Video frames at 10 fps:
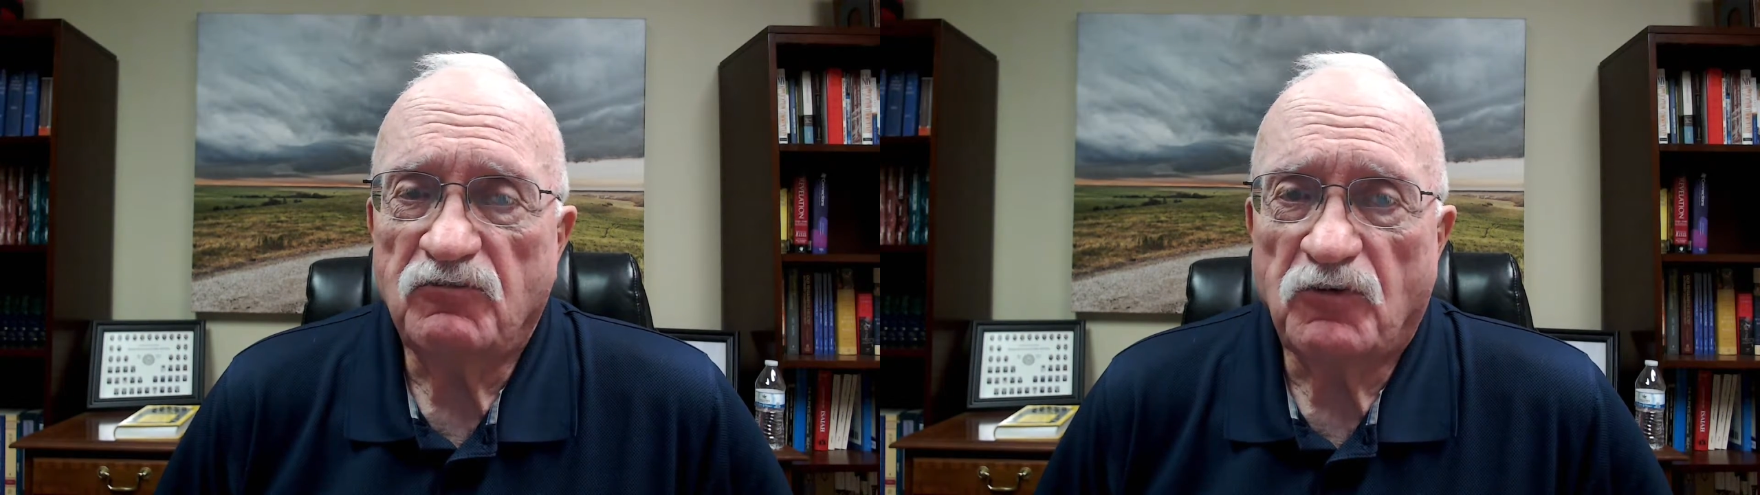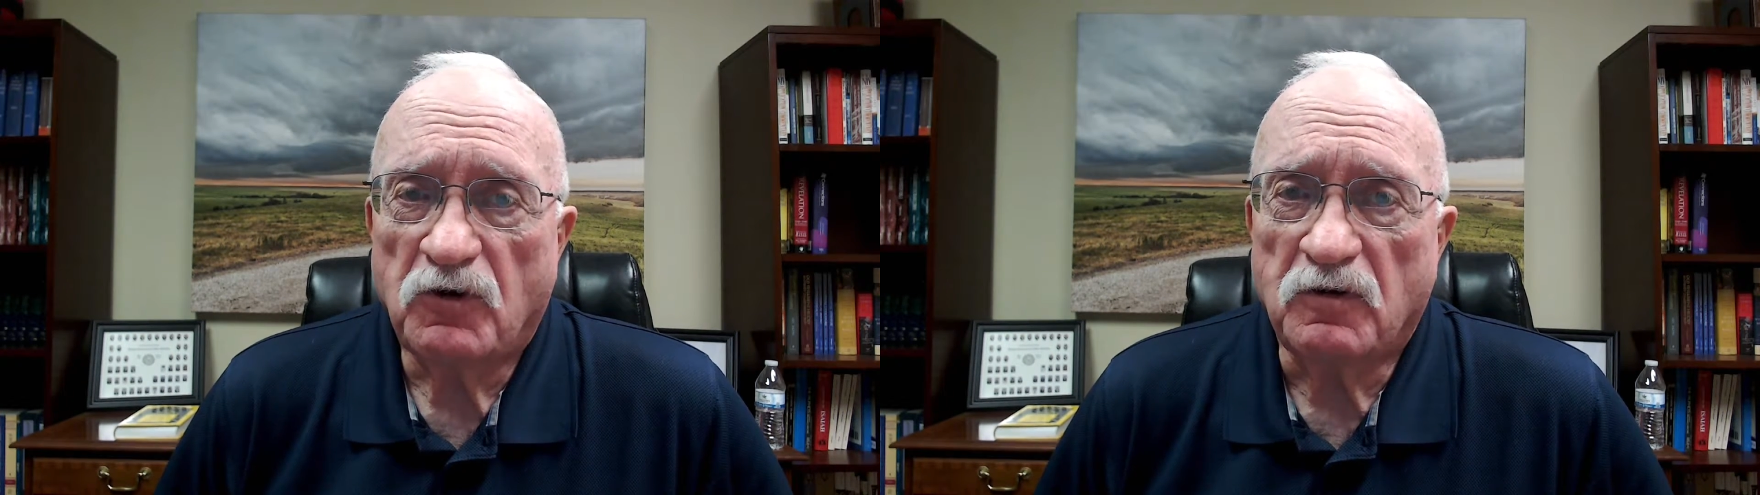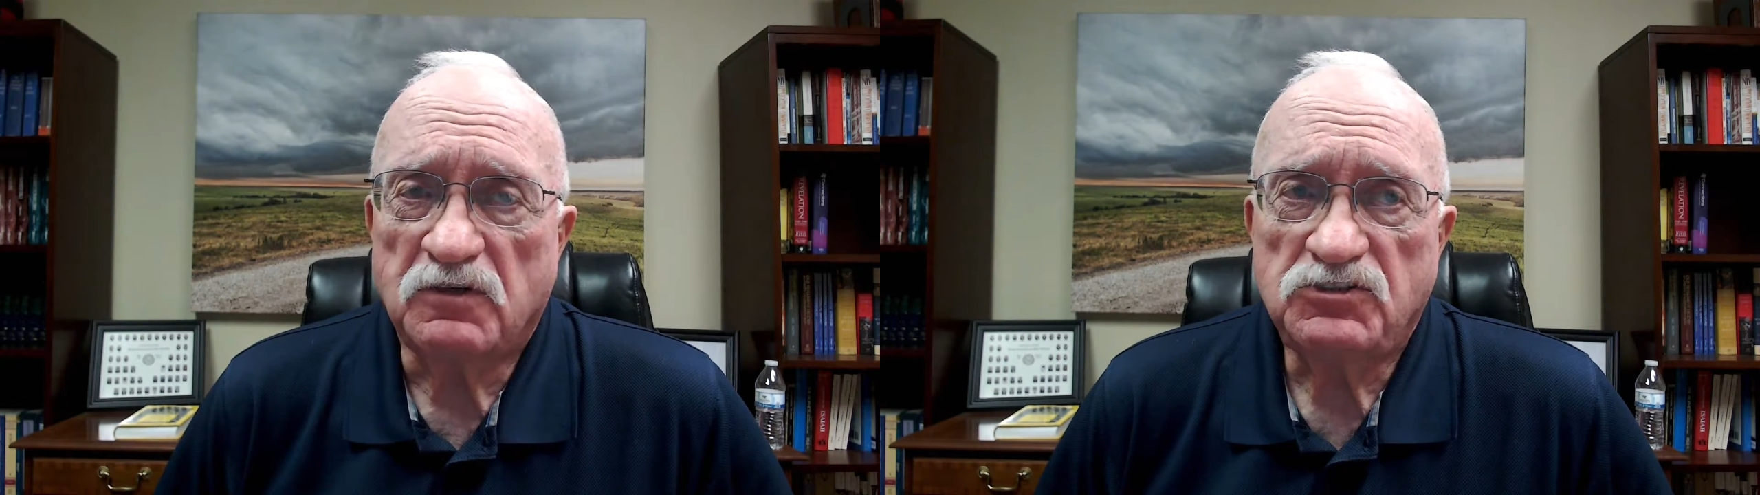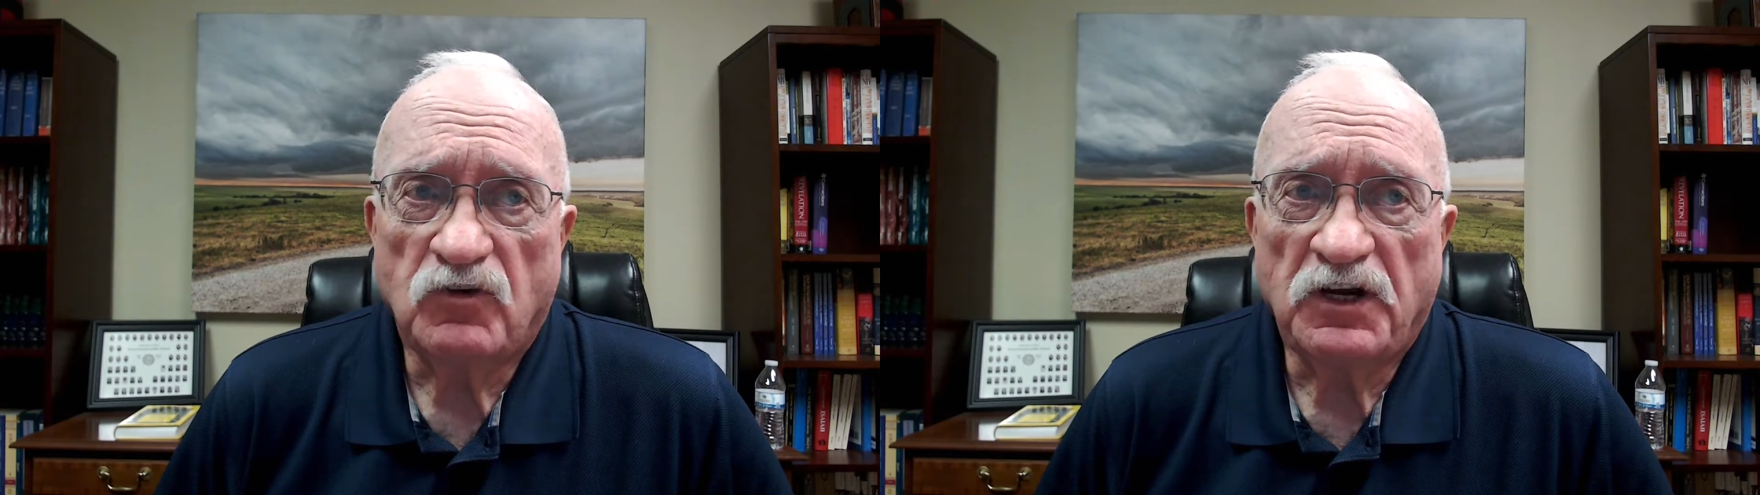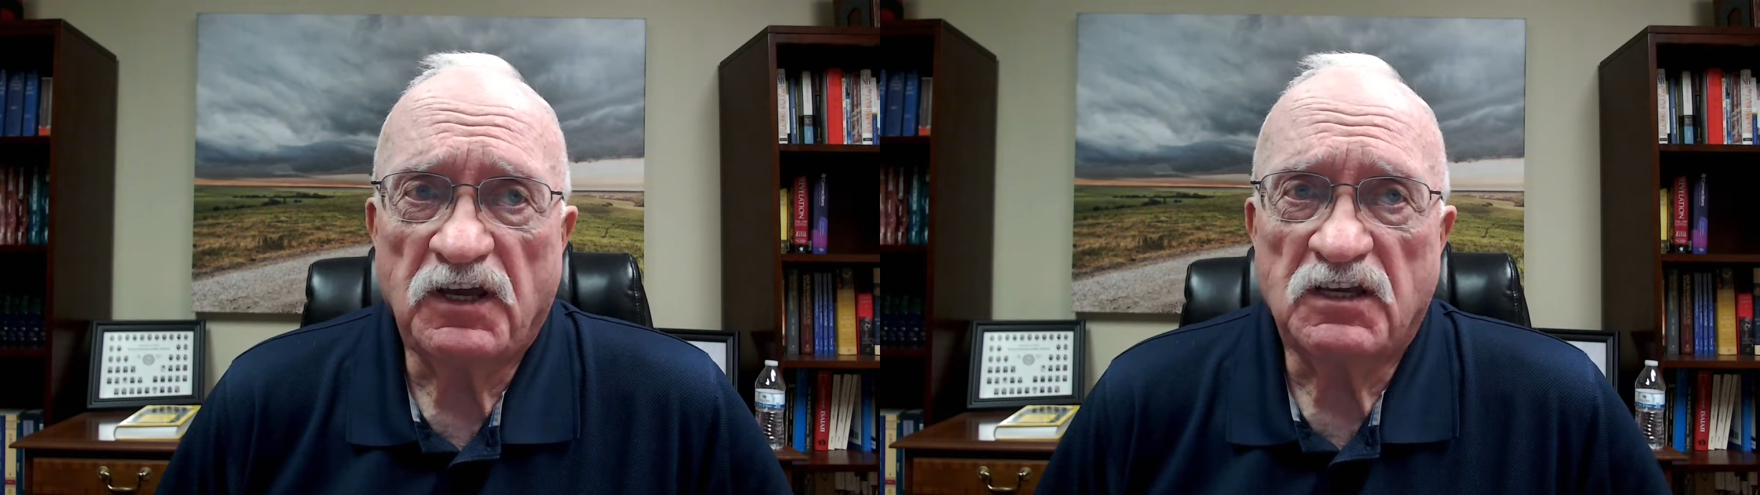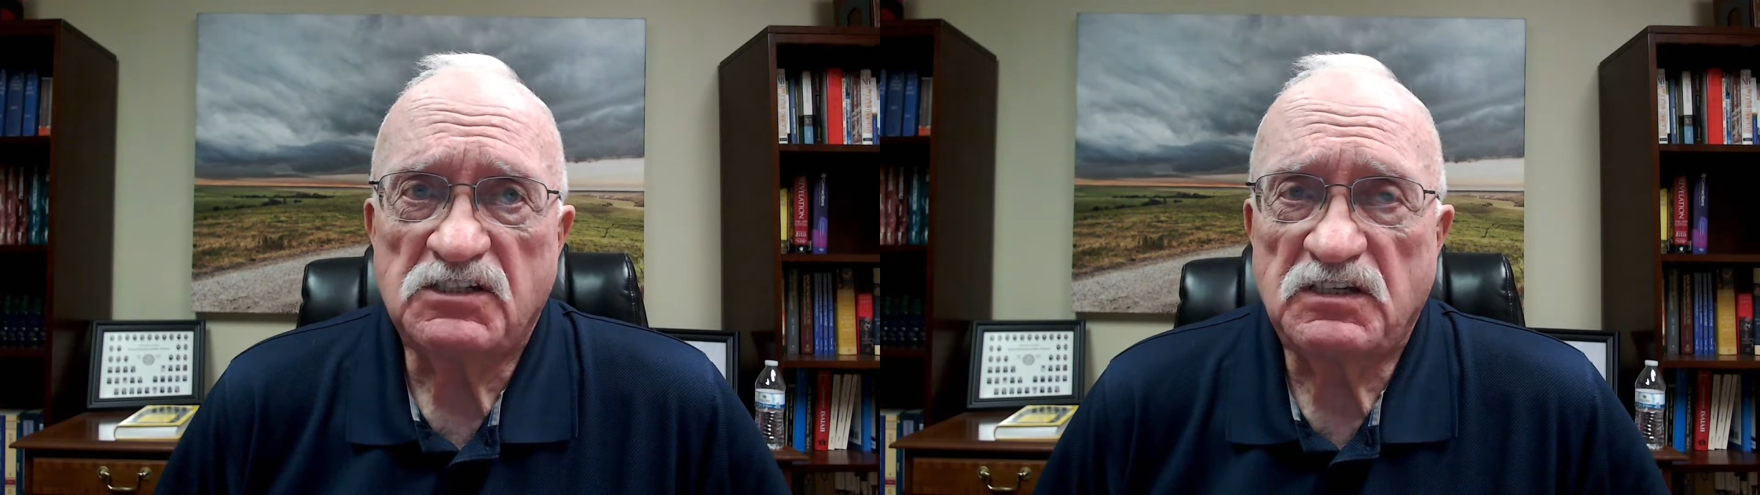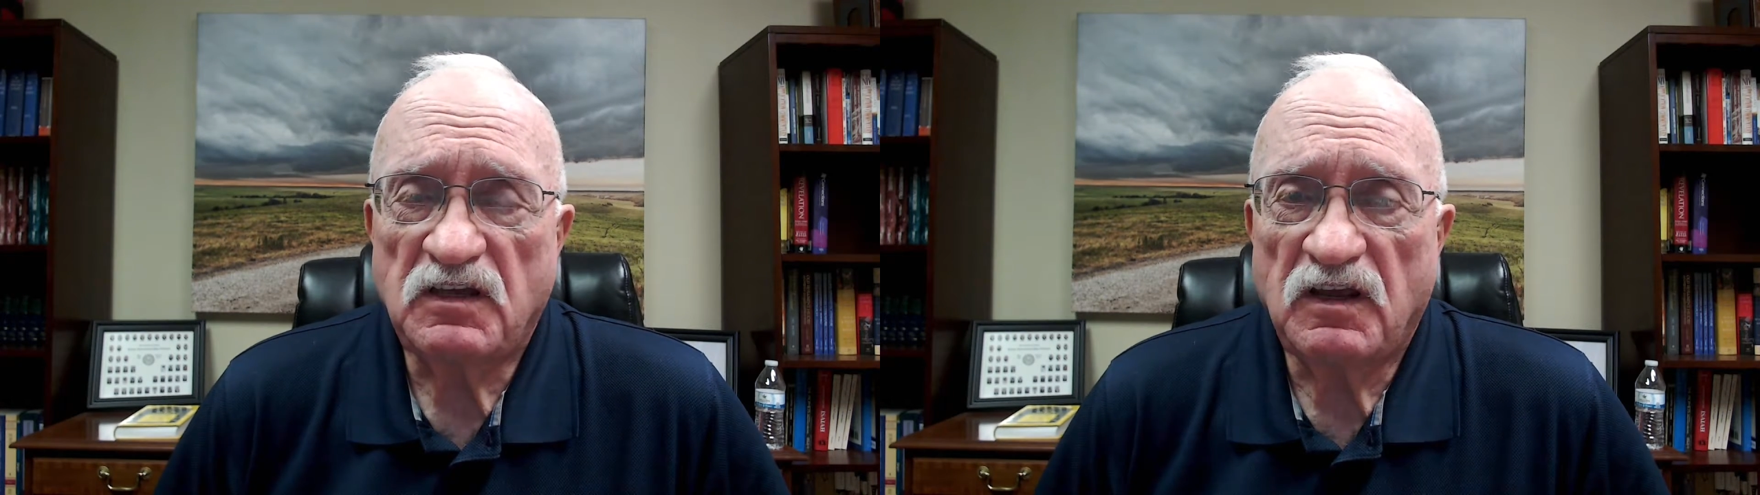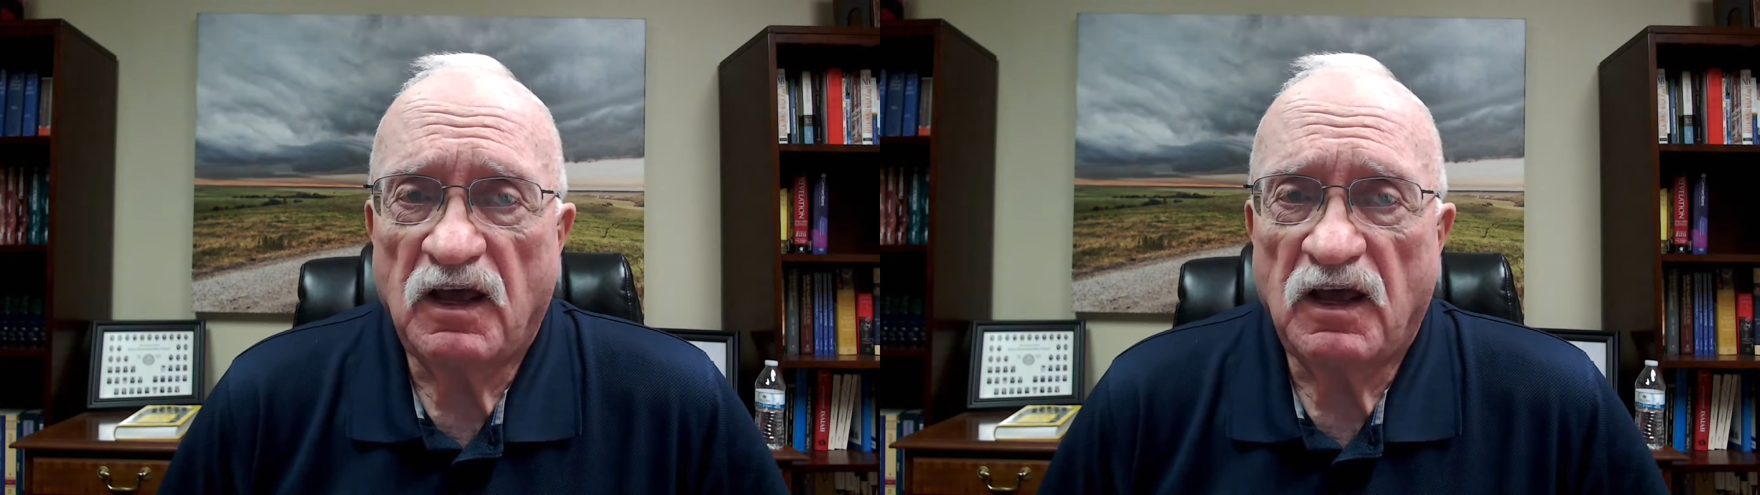you for joining us